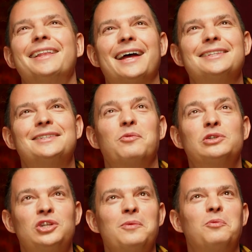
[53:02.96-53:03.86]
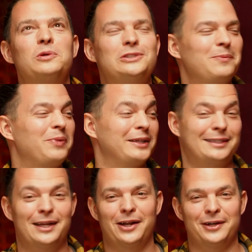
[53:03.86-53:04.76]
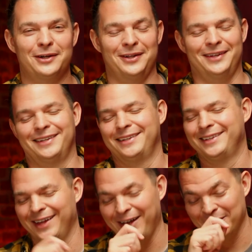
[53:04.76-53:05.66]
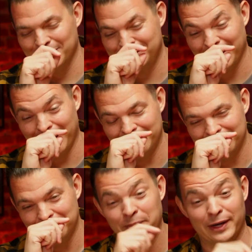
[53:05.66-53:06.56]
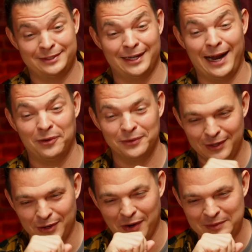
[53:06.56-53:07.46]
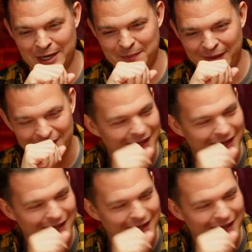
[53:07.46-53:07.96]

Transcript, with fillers: that's would she would she bust in on on her son busting out? You know what I'm talking about?